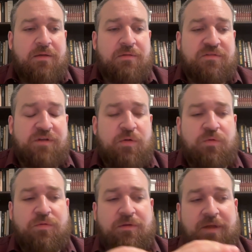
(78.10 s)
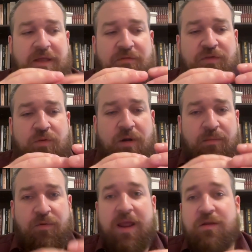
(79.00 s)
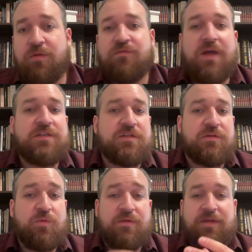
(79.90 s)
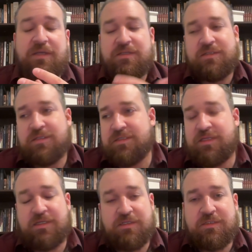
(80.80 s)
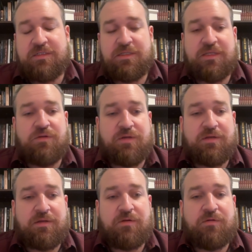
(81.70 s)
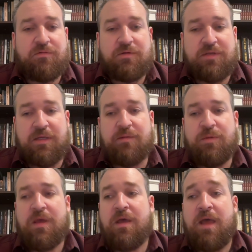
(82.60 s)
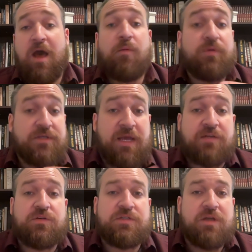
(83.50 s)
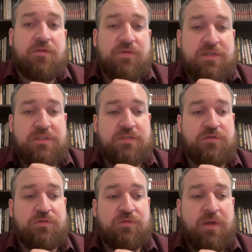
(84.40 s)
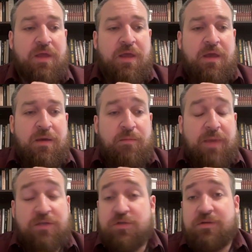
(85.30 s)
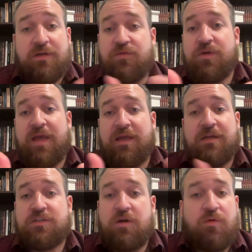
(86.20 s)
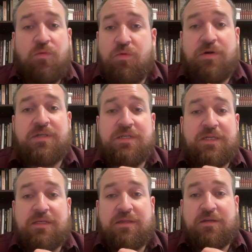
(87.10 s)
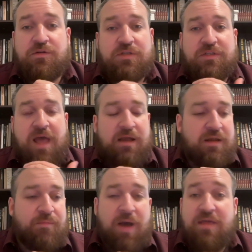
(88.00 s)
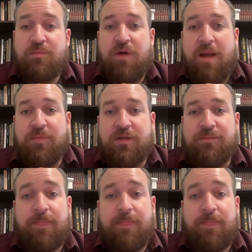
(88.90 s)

So if you are a brand new investor, one of the easiest things that you can do to help protect yourself is to make sure that if you can't get a general warranty deed, then you're just not going to buy the property.